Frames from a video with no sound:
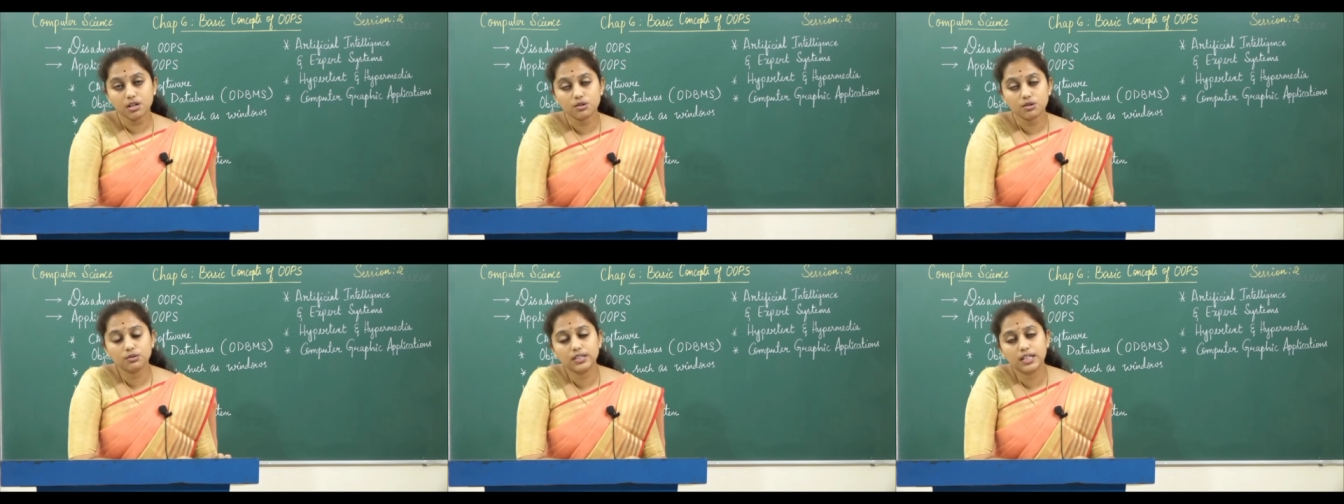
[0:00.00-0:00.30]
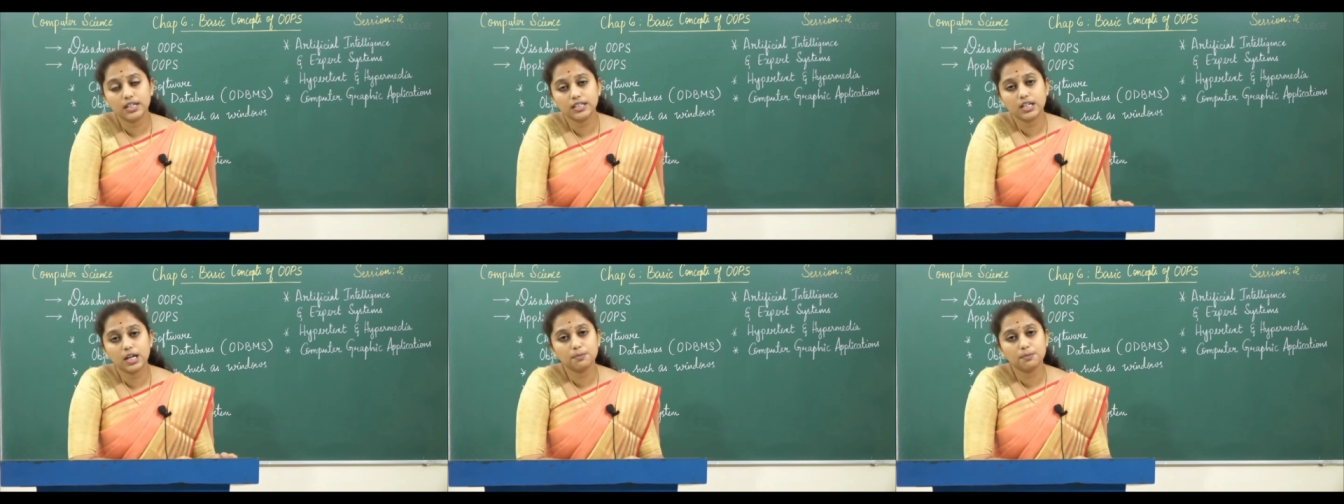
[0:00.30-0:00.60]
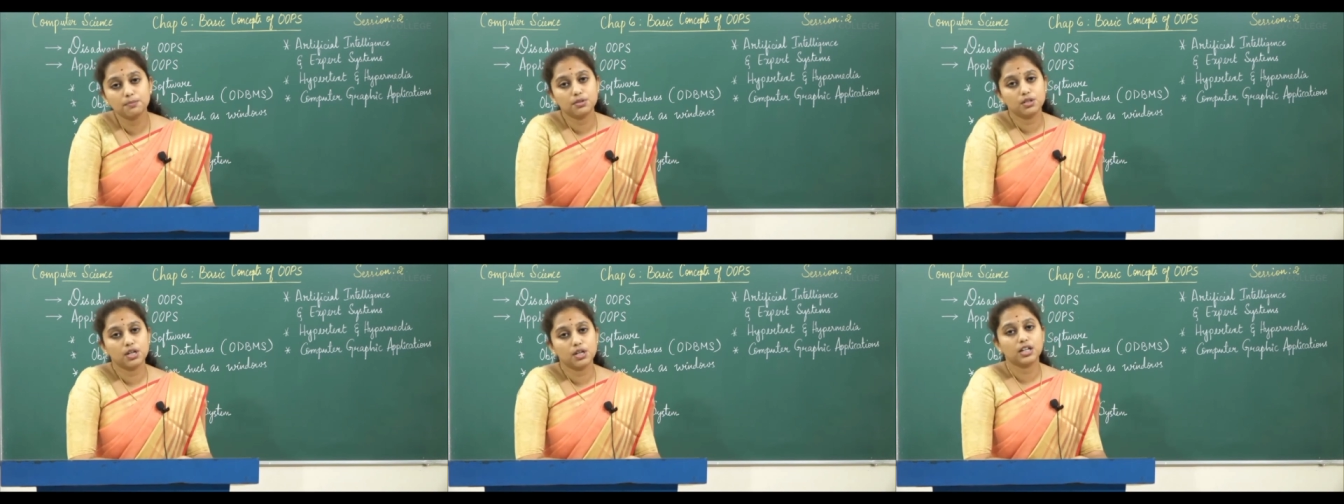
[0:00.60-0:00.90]
So data
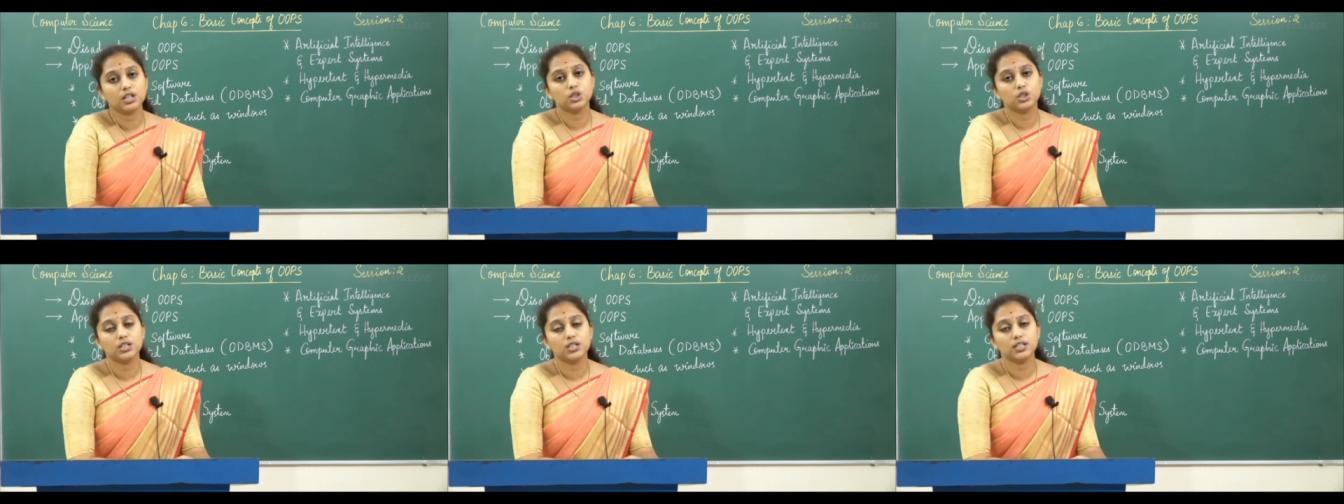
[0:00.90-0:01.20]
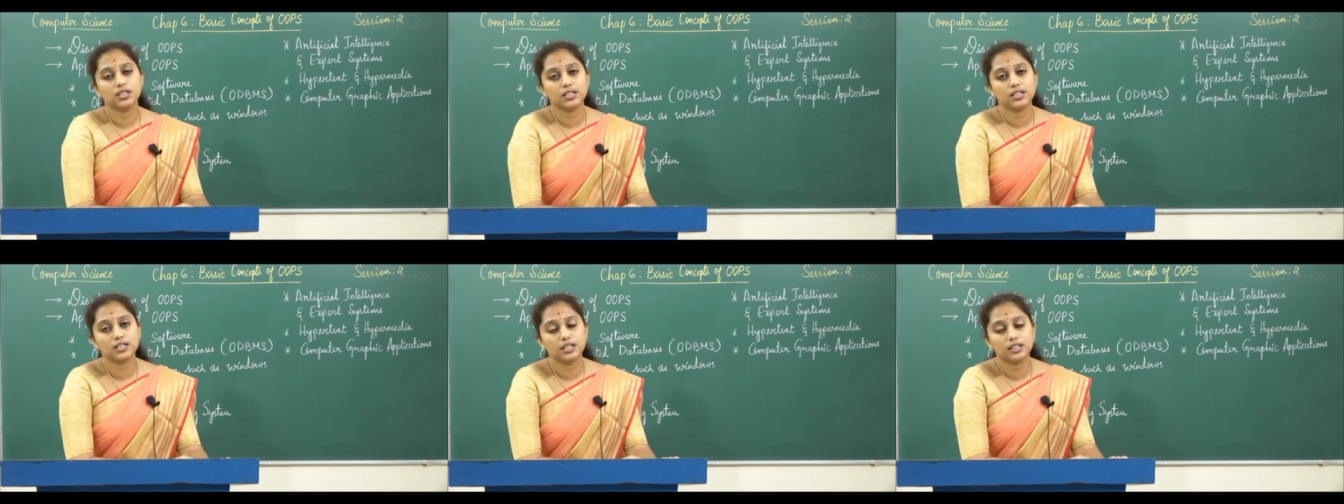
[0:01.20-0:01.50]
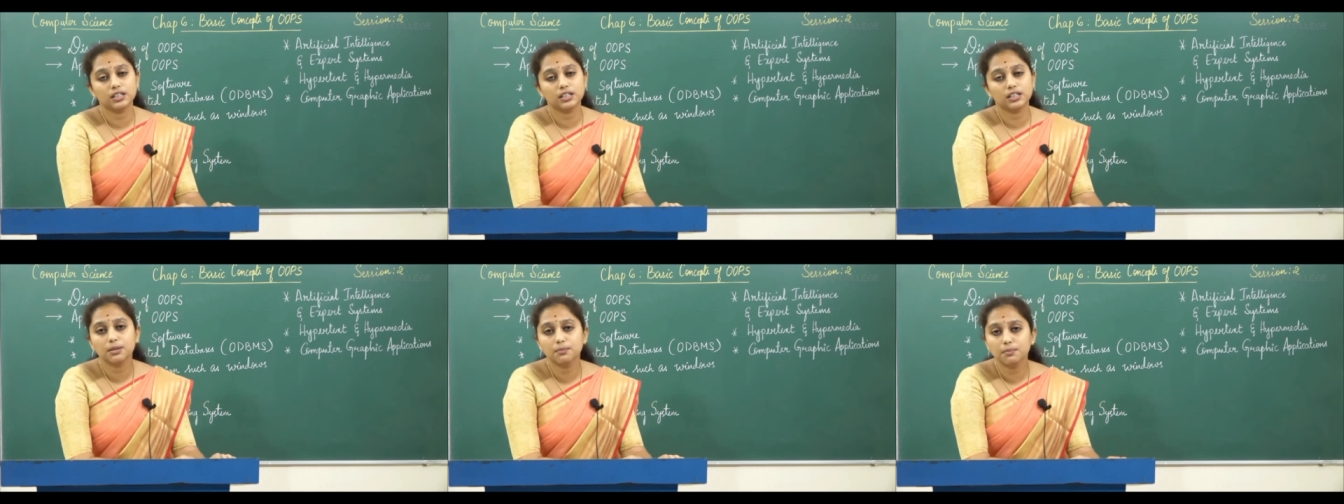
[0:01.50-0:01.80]
abstraction is
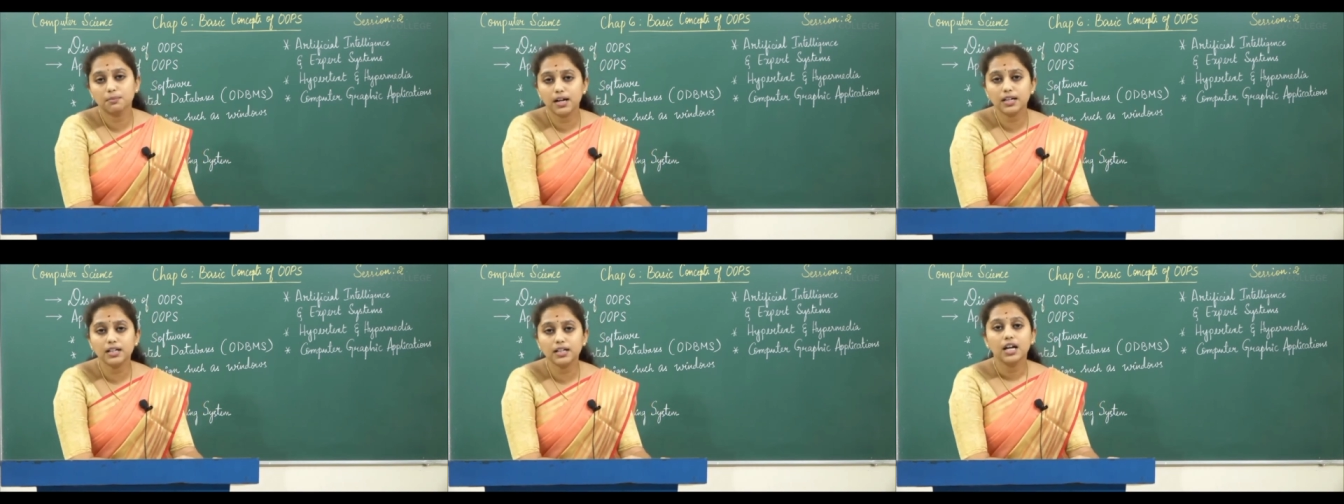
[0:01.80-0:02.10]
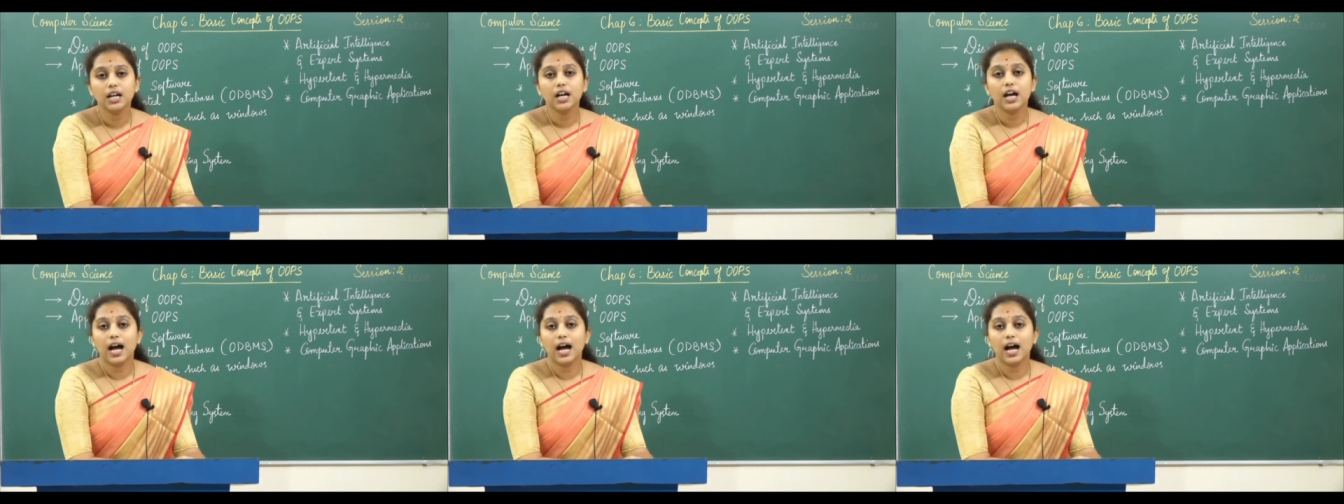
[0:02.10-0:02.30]
nothing but